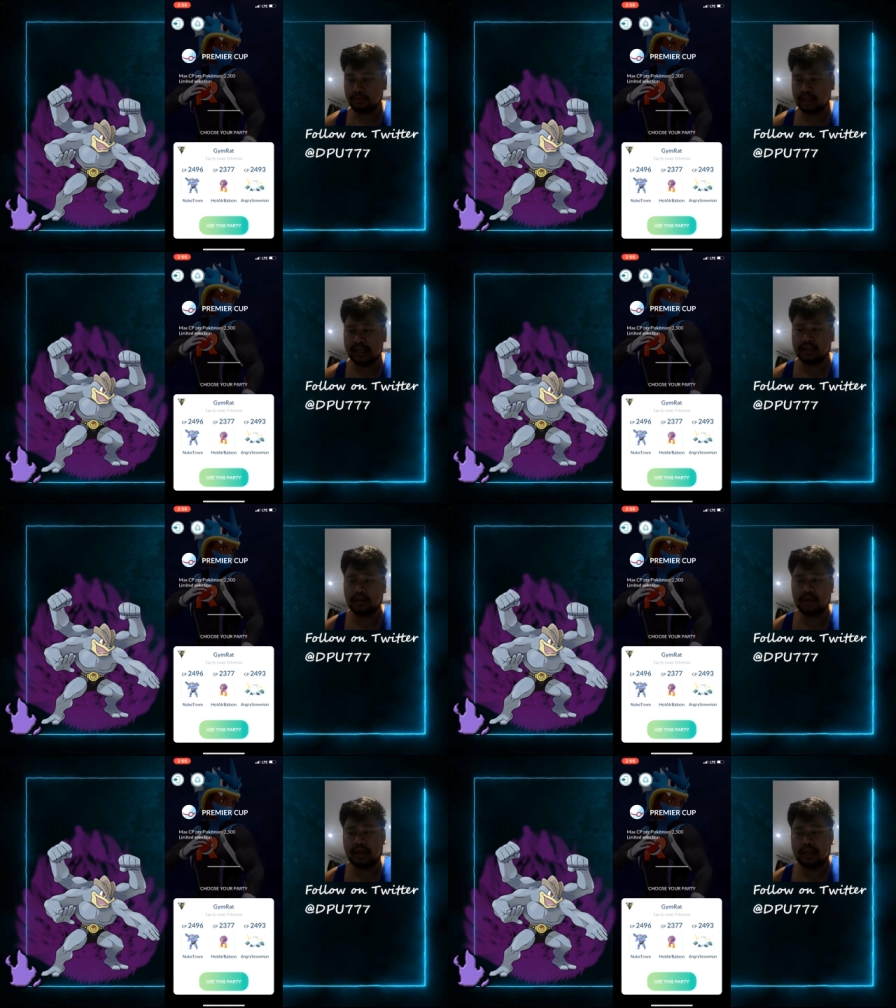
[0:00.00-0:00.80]
Yeah,
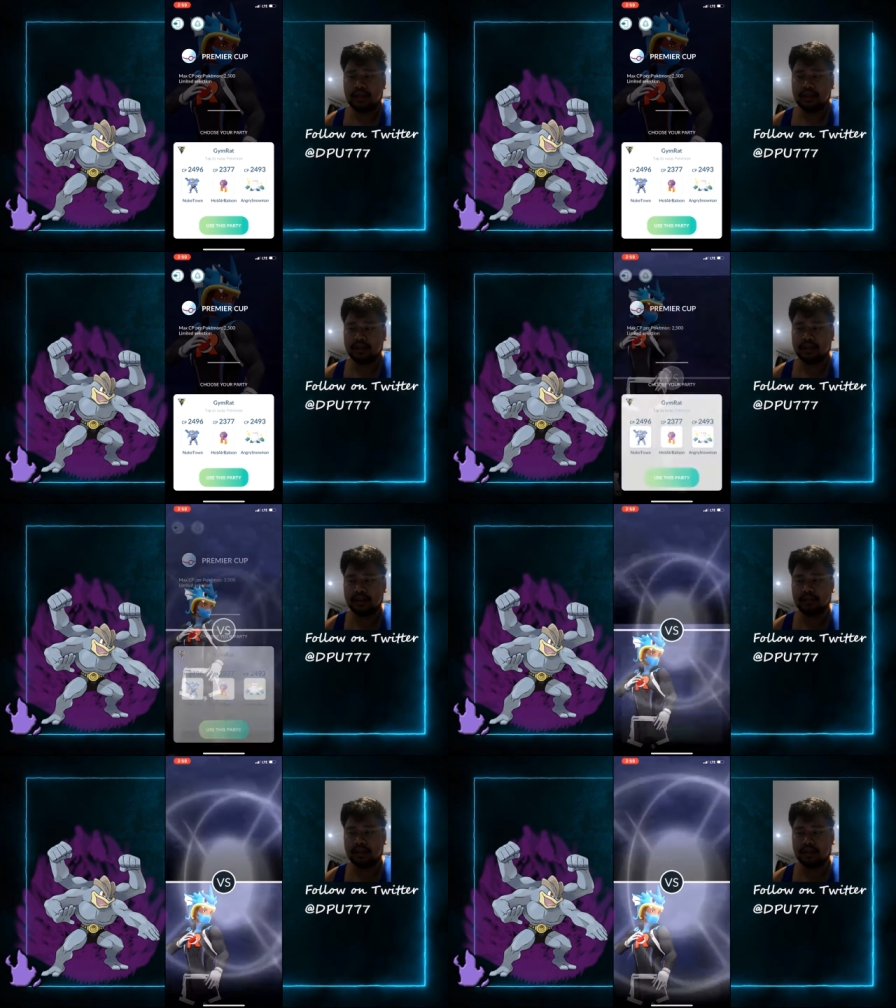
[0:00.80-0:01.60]
so this
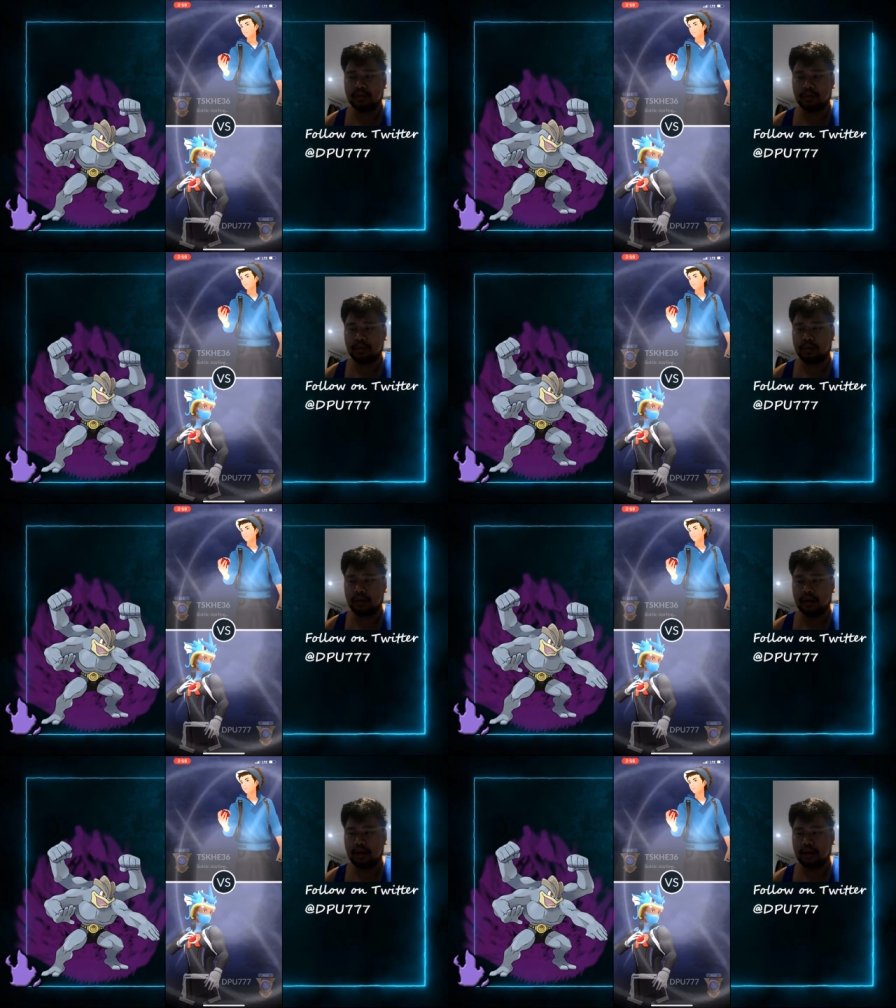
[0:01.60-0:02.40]
team does work
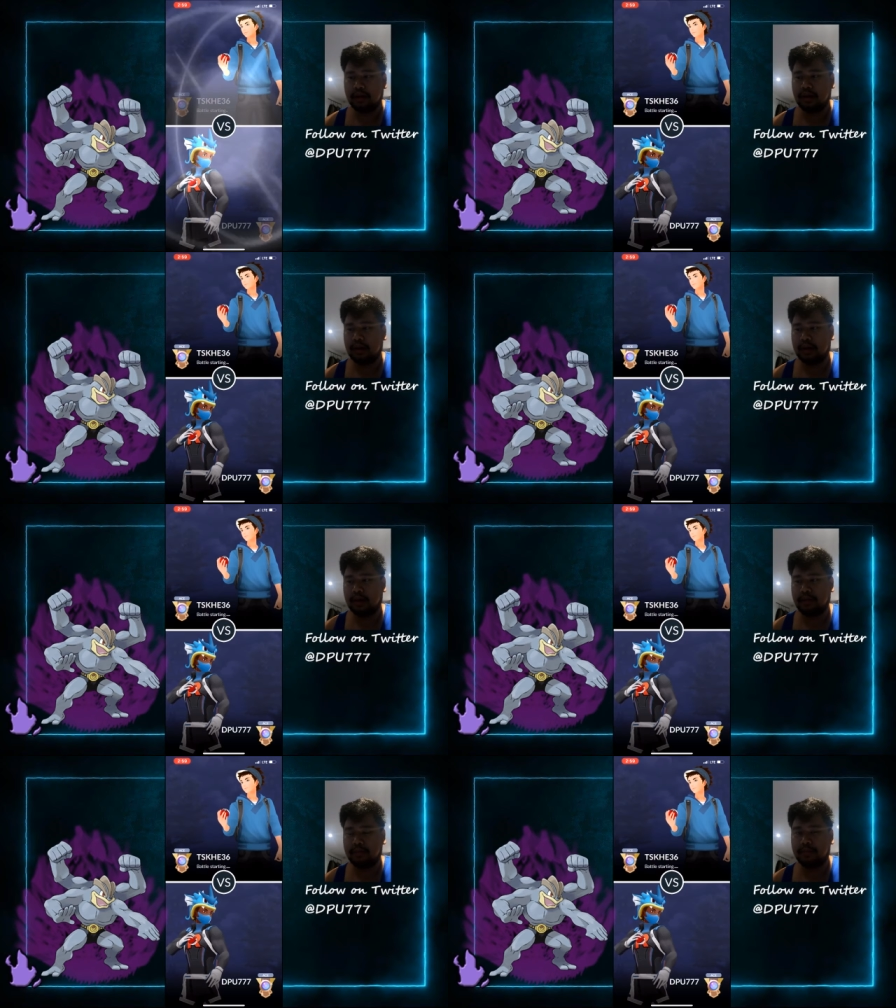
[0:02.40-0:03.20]
well
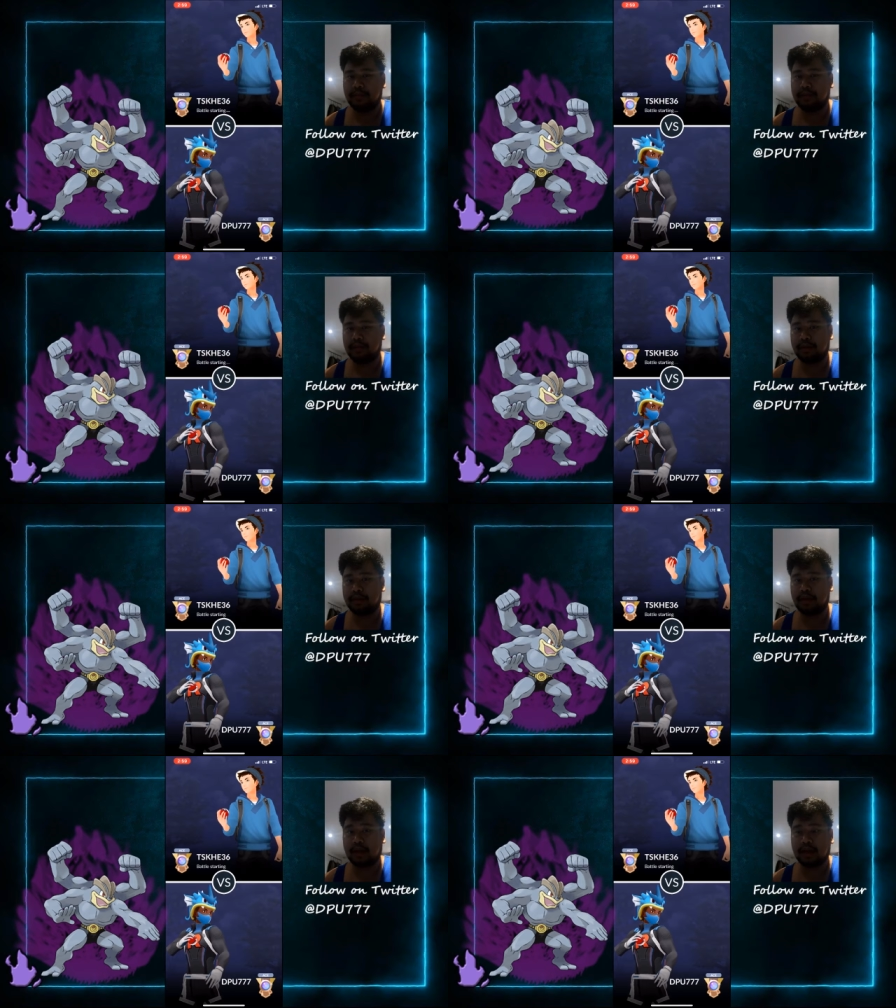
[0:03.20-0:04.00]

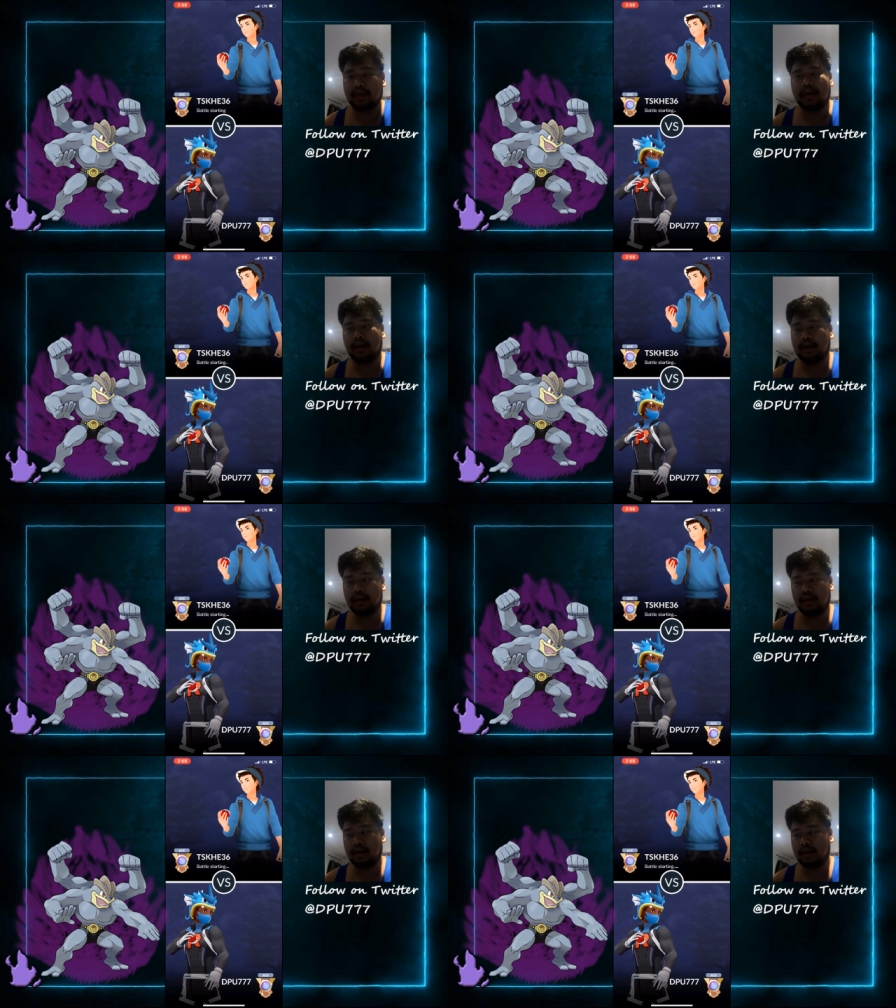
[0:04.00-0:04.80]
together,
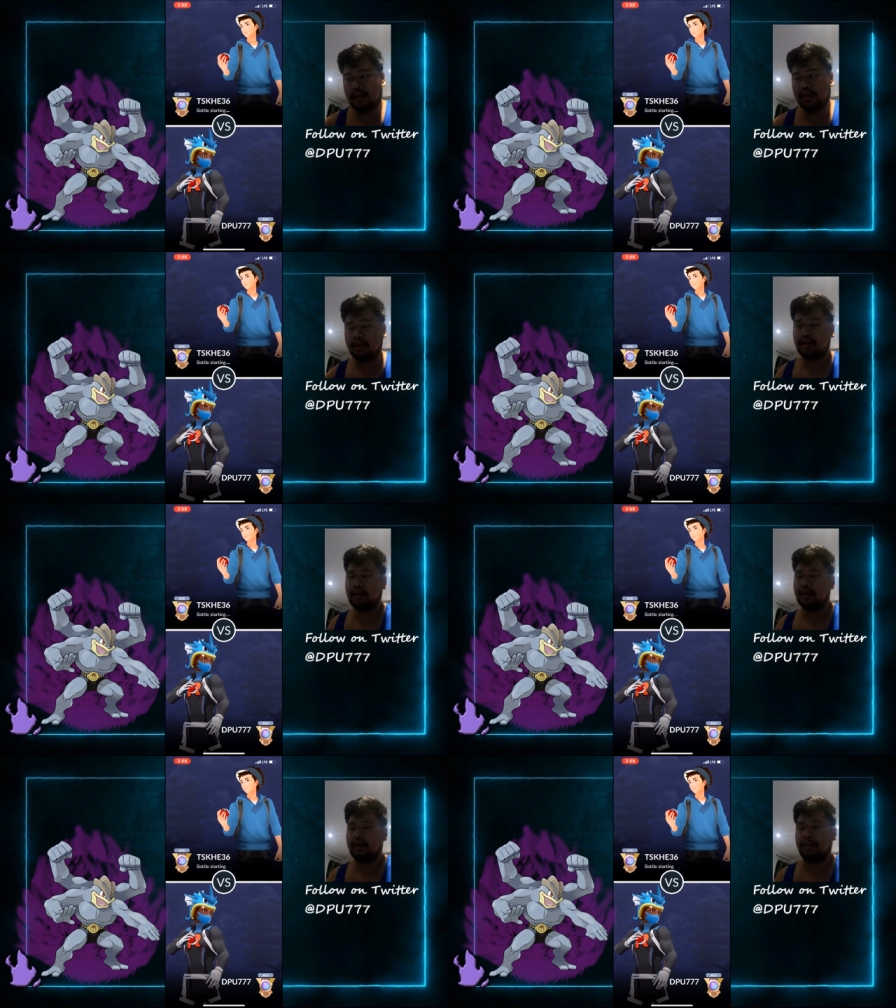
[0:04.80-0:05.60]

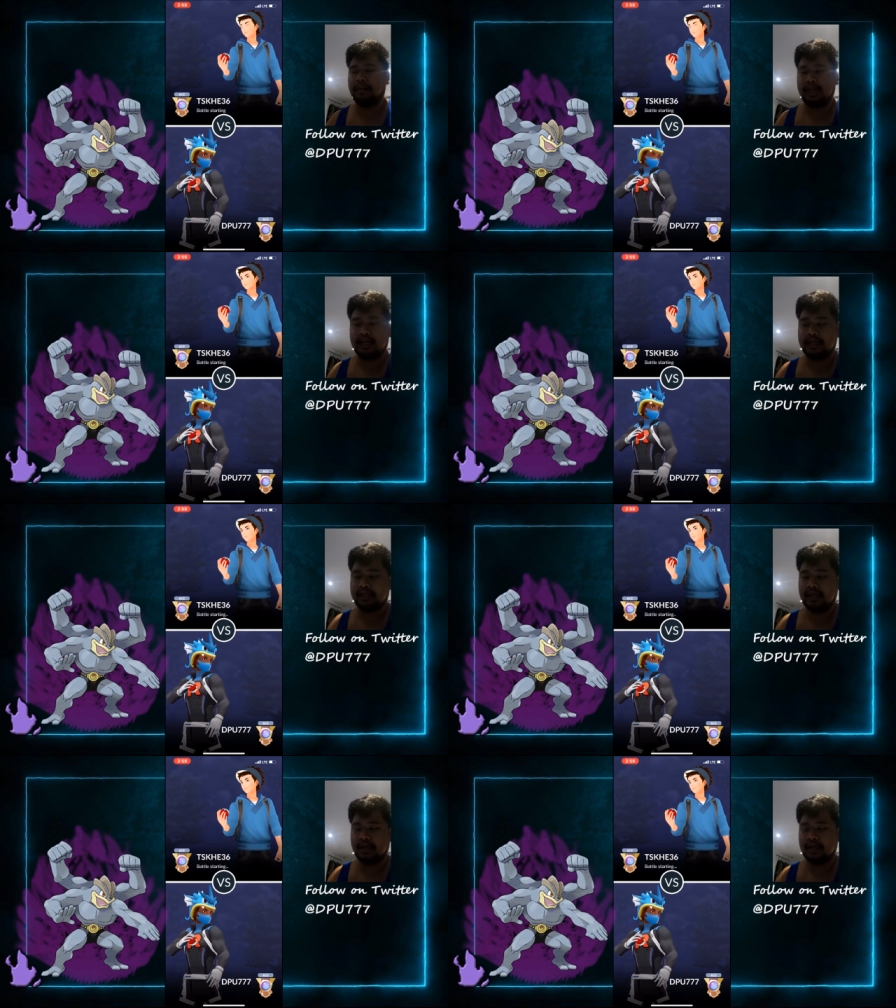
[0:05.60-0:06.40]
but like I
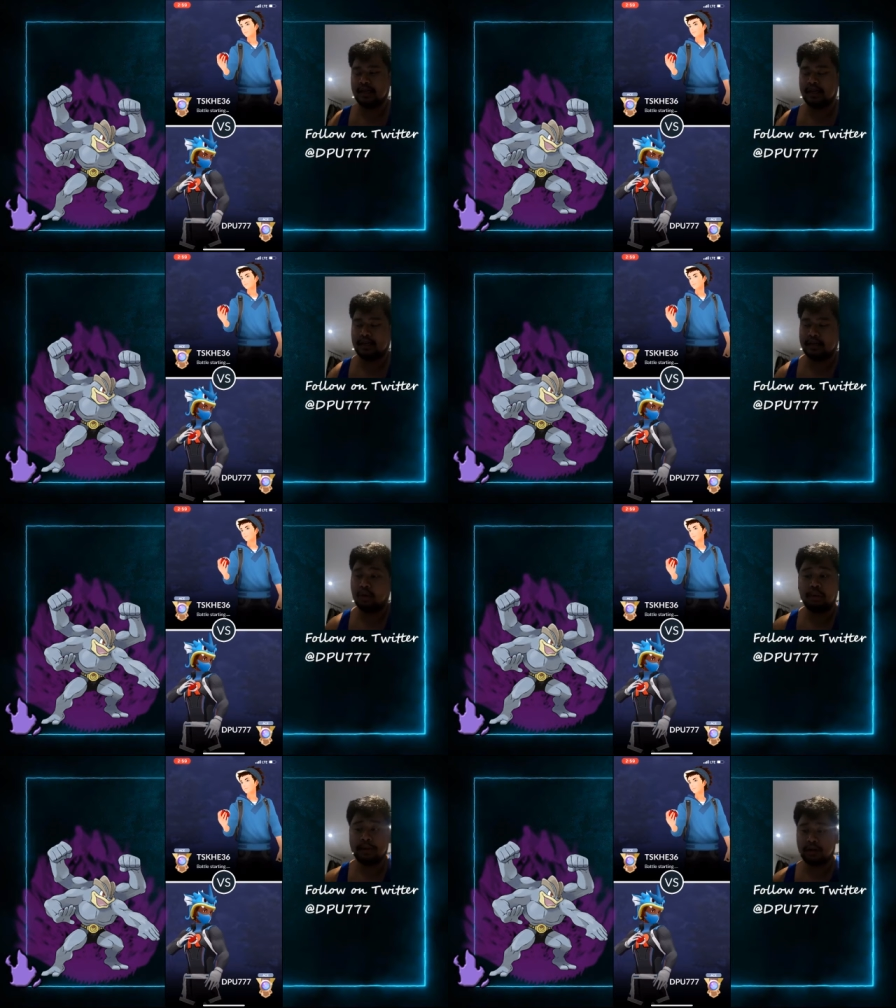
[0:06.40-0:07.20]
said, in the
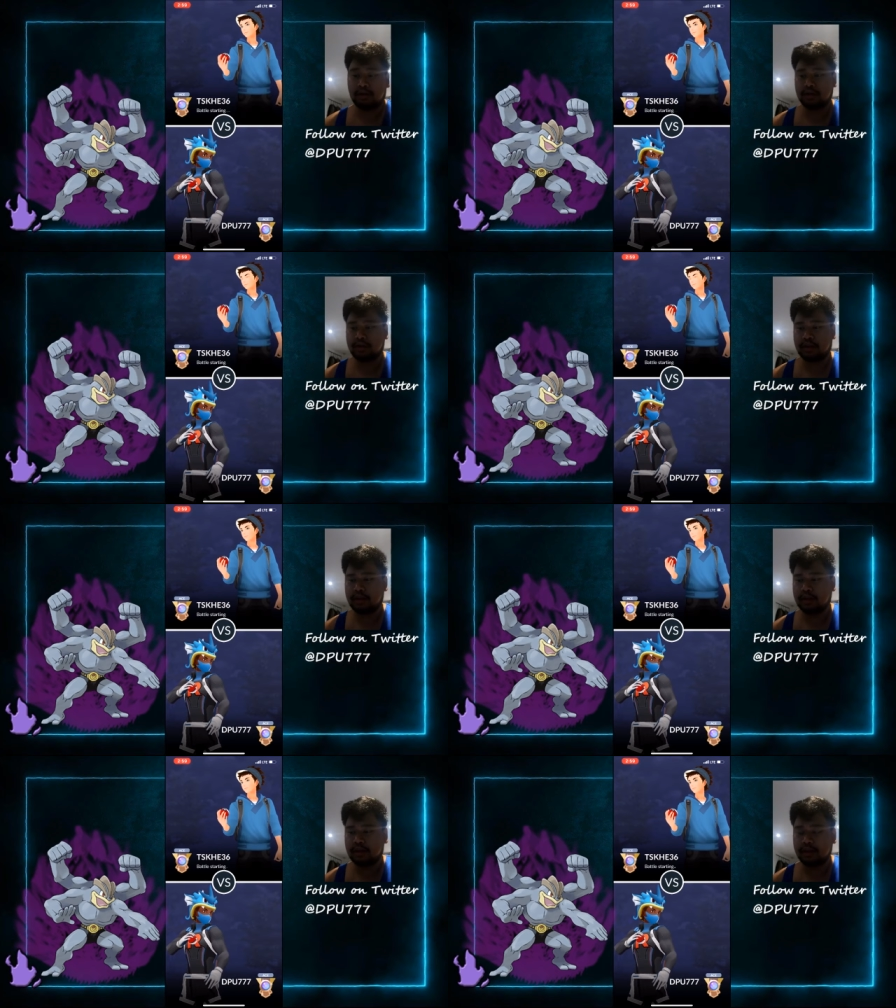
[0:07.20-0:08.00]
Open
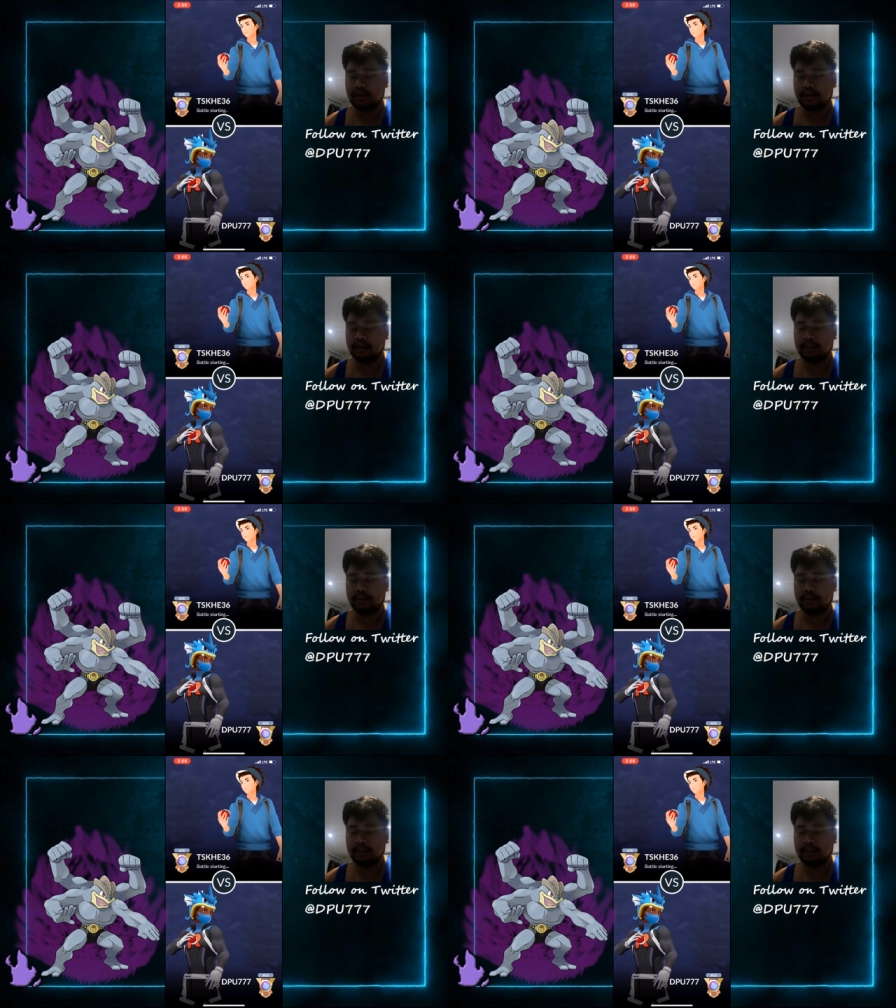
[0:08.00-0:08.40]
Ultra, is